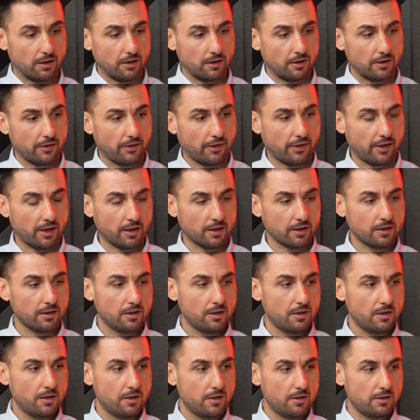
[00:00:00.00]
I think
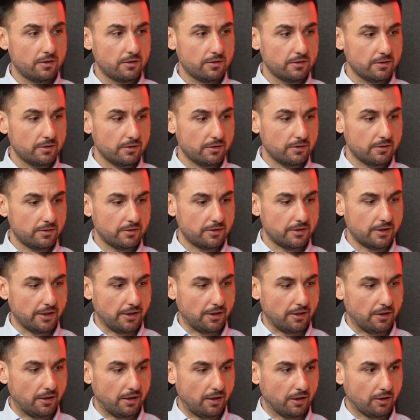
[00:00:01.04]
the